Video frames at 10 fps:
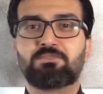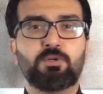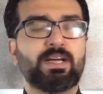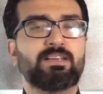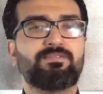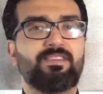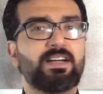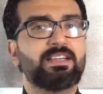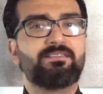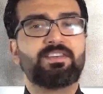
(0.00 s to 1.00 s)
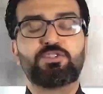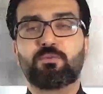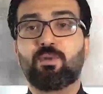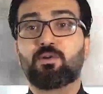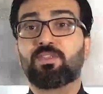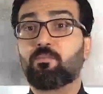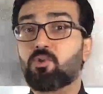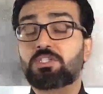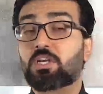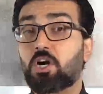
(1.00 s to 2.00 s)
you can find the video about the
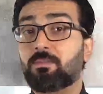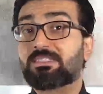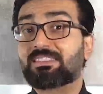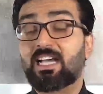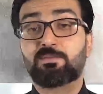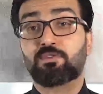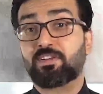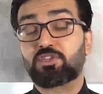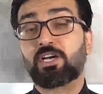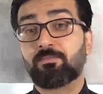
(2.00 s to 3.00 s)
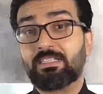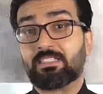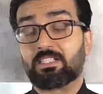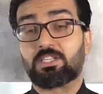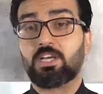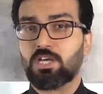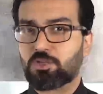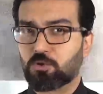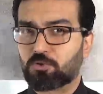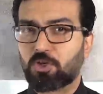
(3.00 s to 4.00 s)
most common types of Agile meetings,
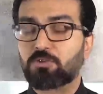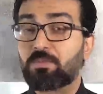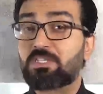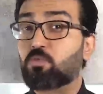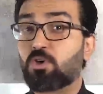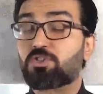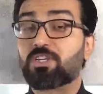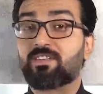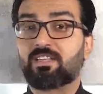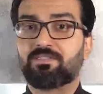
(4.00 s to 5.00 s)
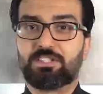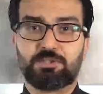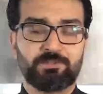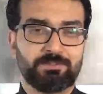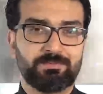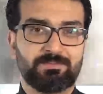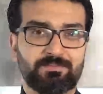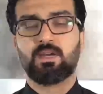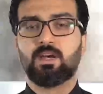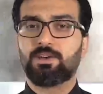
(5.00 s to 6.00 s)
so don't miss watching that video.
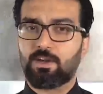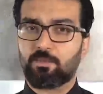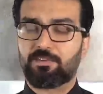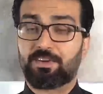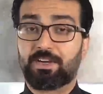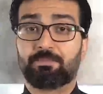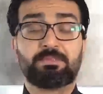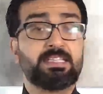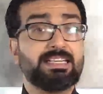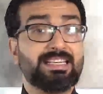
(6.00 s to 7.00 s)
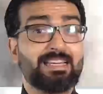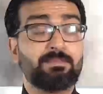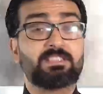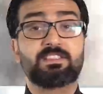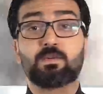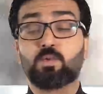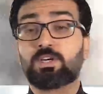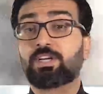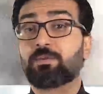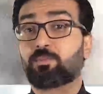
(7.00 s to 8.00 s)
Number 3. Limit
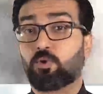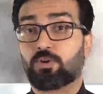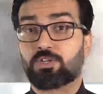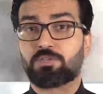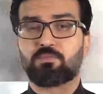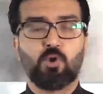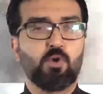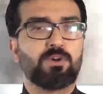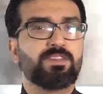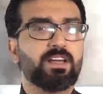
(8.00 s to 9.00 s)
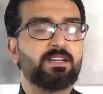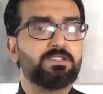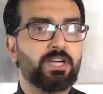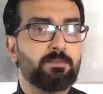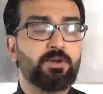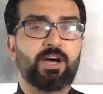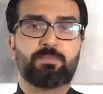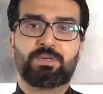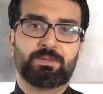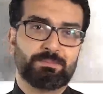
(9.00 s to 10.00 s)
work in progress, or the
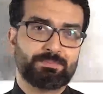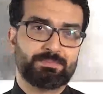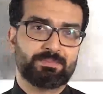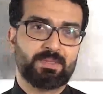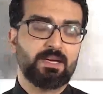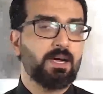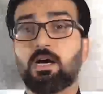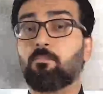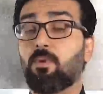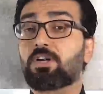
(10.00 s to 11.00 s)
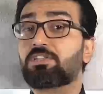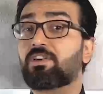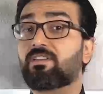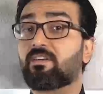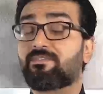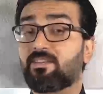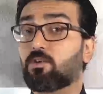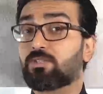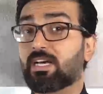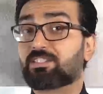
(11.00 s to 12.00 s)
WIP. Monitoring the
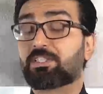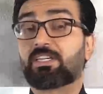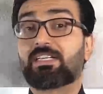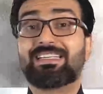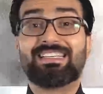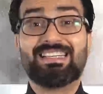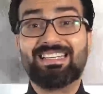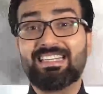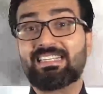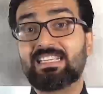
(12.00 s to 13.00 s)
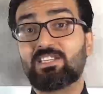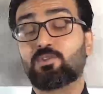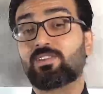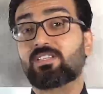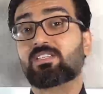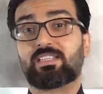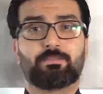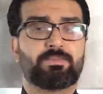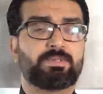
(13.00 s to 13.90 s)
flow naturally leads into this step.